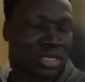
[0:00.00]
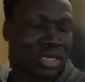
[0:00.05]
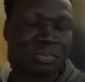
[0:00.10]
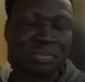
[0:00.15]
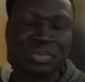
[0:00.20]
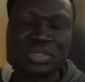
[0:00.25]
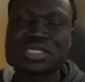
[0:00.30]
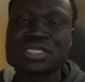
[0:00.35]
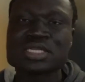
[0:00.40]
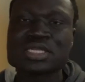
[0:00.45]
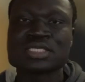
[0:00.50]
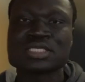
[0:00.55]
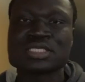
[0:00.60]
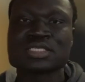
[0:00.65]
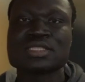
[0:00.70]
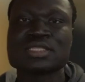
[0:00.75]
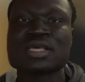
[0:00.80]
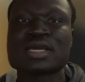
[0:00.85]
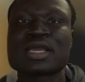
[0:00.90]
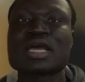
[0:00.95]

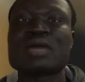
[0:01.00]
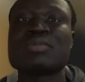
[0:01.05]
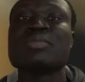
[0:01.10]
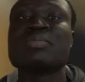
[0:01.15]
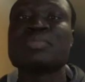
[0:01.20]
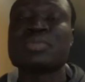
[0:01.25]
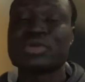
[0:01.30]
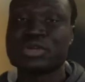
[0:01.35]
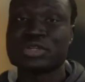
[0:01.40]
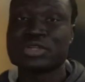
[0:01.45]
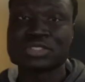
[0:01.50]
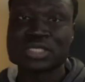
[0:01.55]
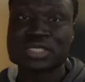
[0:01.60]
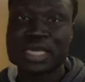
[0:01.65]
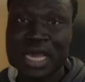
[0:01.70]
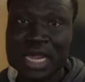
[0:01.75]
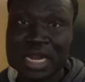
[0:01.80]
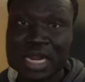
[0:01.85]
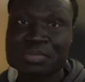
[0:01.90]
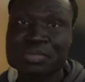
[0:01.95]
businesses in the camp are
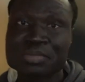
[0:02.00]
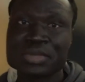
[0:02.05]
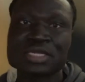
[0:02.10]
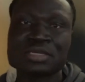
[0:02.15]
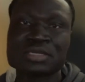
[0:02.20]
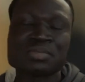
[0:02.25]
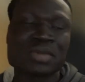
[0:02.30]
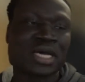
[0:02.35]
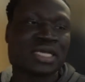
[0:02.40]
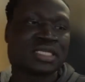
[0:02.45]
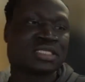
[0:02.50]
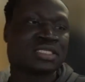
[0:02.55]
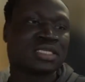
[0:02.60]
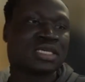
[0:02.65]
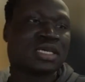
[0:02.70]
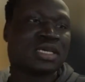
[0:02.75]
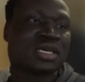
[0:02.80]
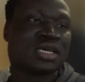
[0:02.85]
producing handmade masks,